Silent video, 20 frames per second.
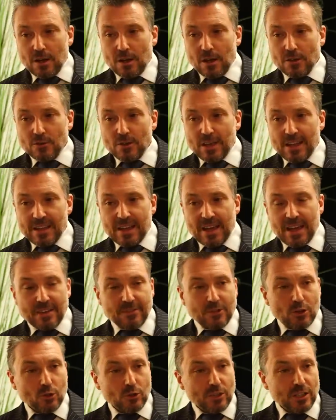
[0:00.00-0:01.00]
and you can
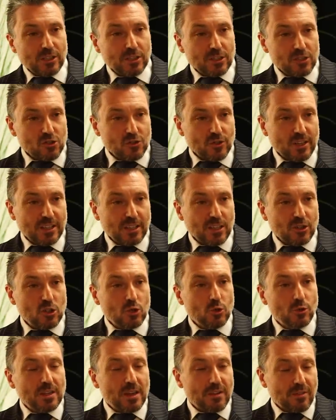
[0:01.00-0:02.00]
have a good industry in a
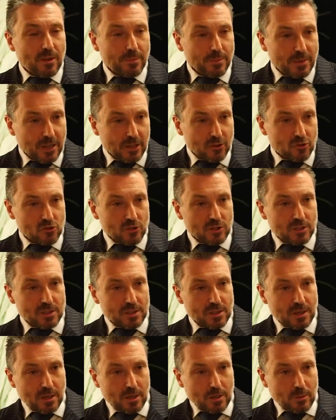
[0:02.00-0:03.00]
new developed
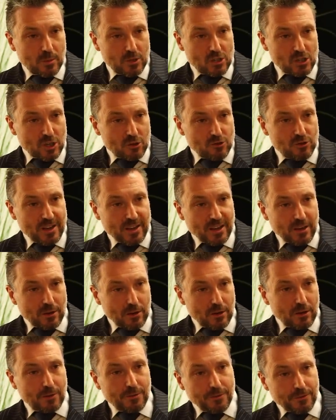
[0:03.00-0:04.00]
countries, which are creating a
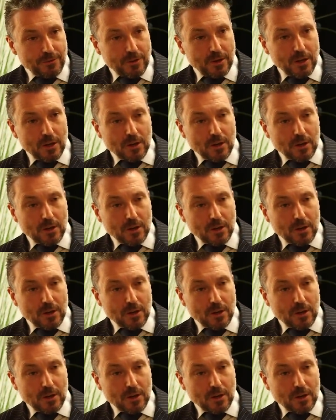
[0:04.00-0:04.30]
lot of